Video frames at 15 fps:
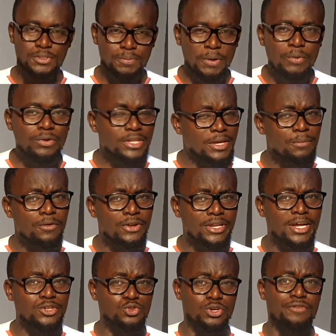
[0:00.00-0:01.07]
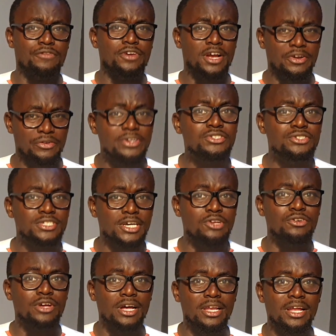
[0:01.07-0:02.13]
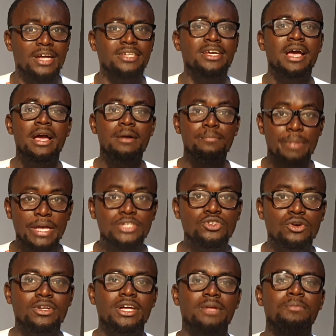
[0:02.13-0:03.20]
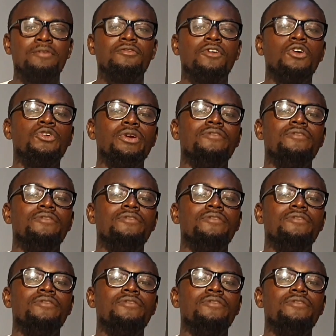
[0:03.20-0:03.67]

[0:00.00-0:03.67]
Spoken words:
speak with him on that. If he agrees to sell you a land based on that, before you